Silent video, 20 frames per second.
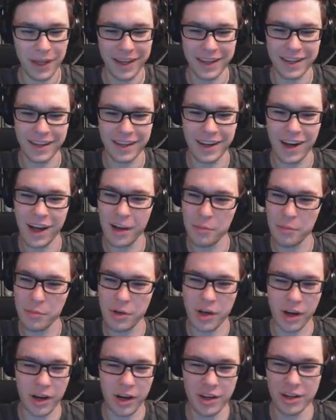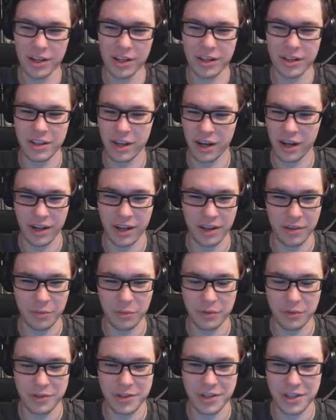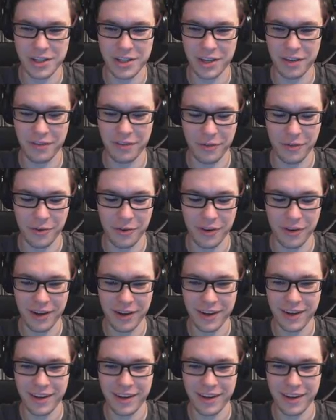like, I'm kind of done with GTA 4.